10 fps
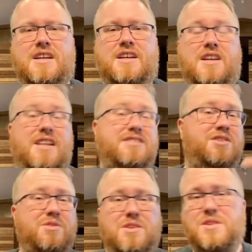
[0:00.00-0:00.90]
and do
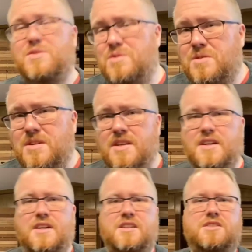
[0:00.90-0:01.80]
you
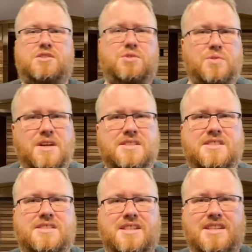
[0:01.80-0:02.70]

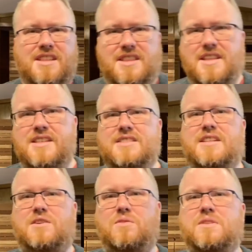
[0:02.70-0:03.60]
trust in things
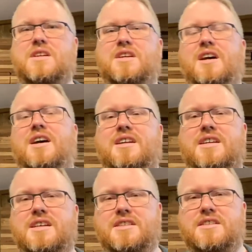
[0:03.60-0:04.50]
that only God
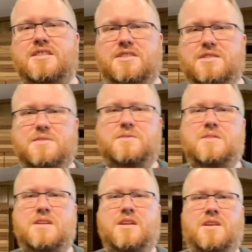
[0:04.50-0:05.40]
can do?
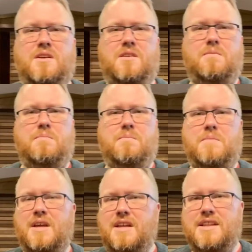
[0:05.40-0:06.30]

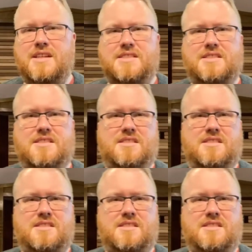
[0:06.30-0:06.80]
Make a list.